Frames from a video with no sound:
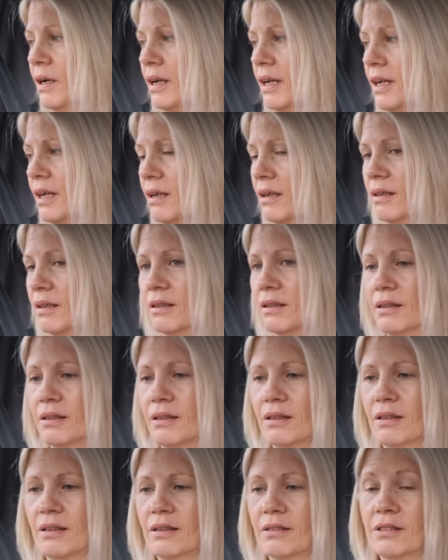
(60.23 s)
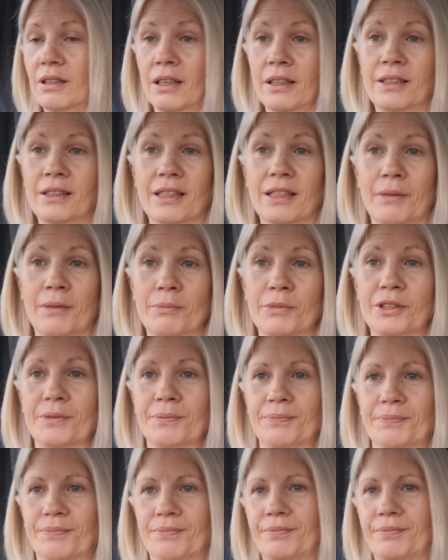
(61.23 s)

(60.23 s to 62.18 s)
by tide times.